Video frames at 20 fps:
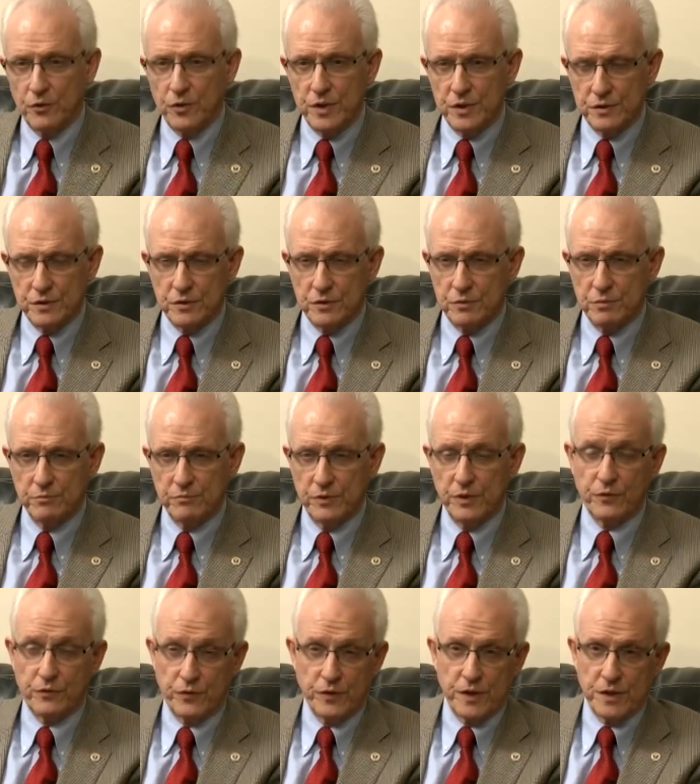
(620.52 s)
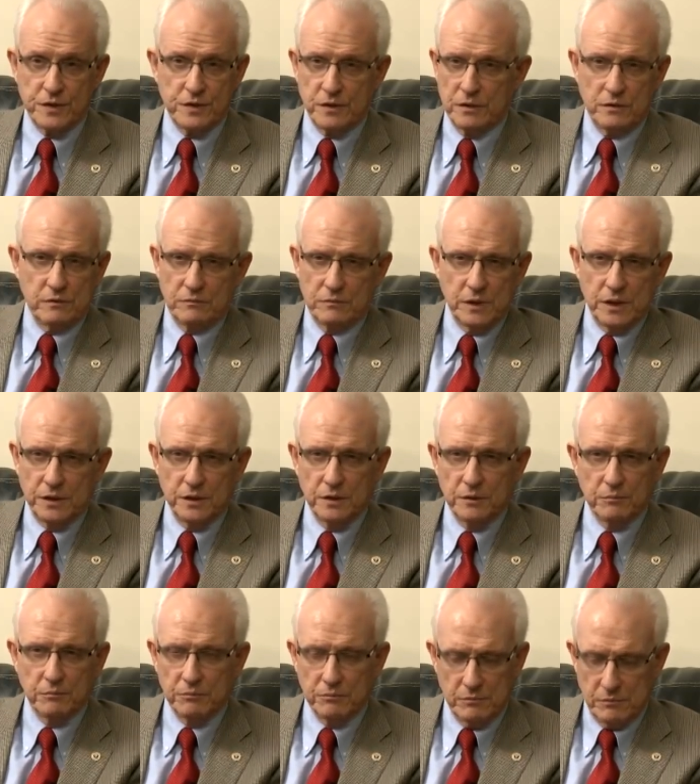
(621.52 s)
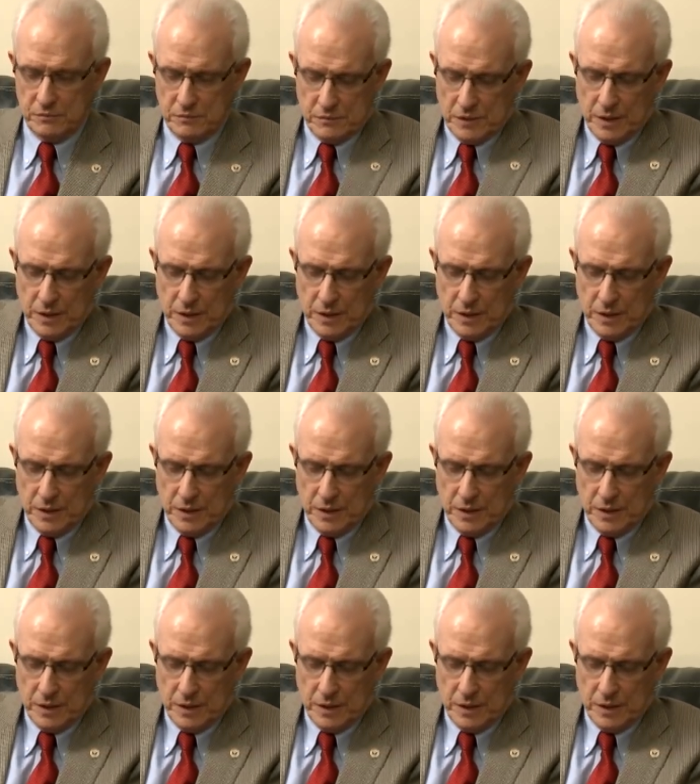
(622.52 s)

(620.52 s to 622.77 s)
reasons. The first, they didn't.